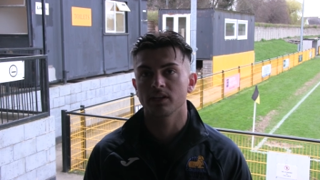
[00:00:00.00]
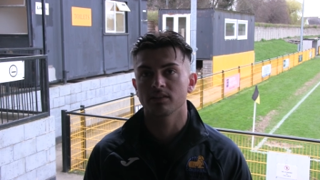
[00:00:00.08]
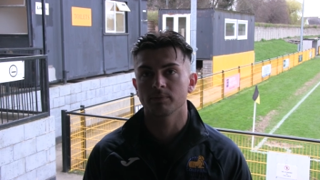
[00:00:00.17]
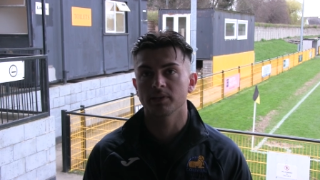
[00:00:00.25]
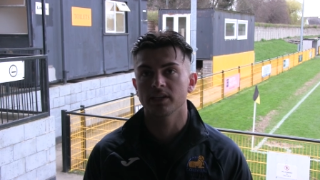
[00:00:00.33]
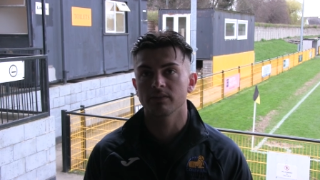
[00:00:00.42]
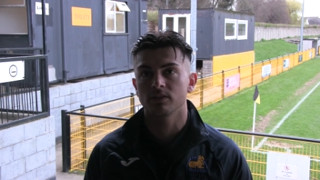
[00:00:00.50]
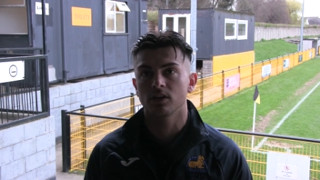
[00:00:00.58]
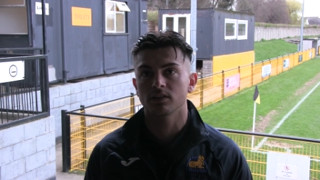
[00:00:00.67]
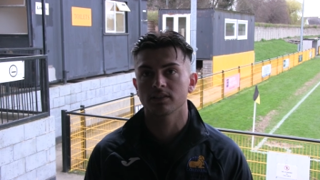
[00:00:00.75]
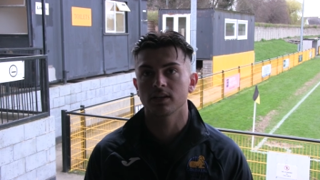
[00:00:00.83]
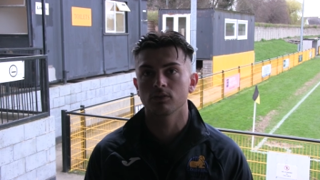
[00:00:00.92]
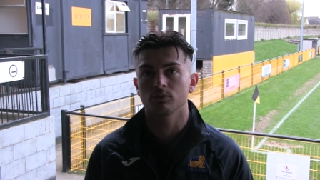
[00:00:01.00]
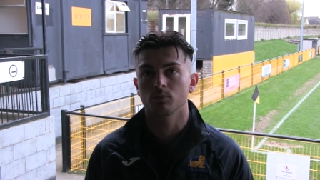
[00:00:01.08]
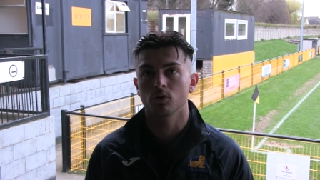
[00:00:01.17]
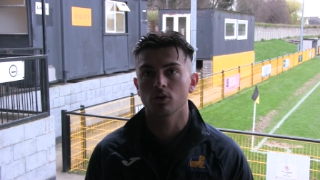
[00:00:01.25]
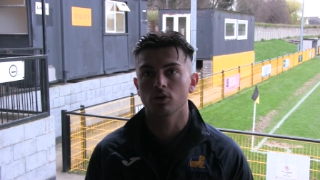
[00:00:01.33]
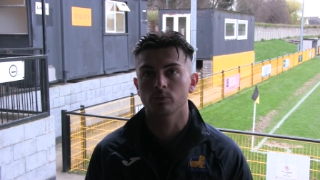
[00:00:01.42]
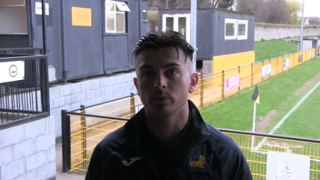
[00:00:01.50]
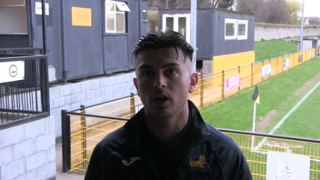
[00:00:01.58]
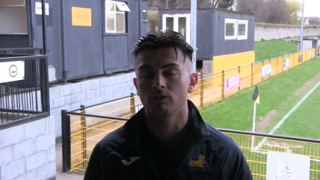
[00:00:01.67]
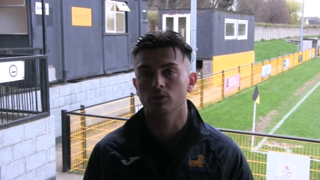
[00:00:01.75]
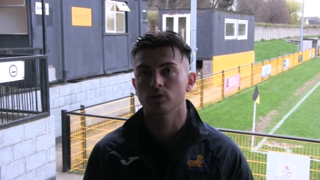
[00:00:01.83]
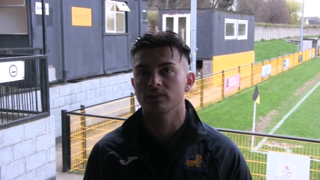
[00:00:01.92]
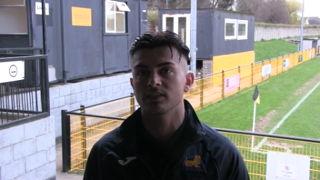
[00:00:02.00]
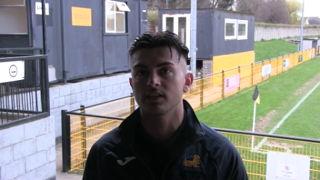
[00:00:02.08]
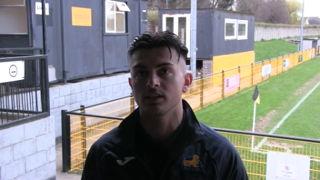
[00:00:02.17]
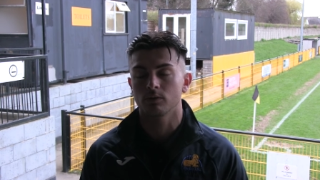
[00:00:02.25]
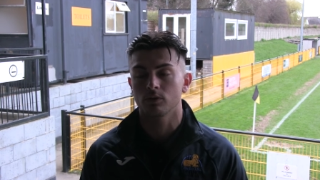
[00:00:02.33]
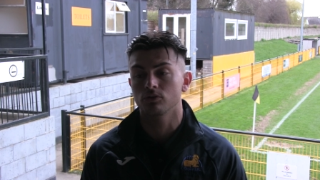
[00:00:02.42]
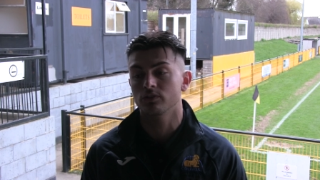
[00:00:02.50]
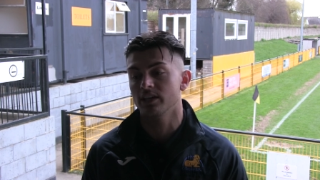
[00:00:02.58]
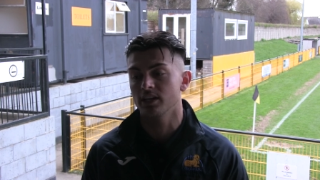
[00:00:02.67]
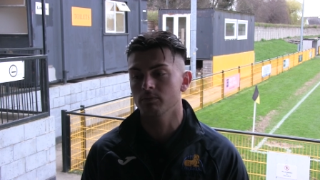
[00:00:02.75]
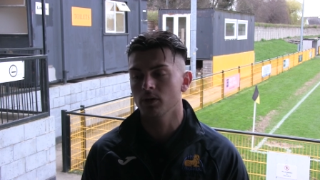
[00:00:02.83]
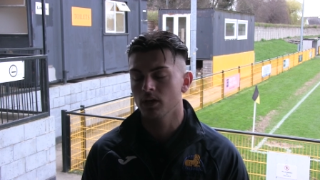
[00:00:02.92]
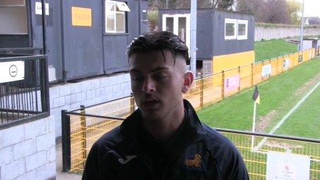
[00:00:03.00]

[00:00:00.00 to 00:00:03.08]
We need to believe in ourselves more because we are a good team. Good team.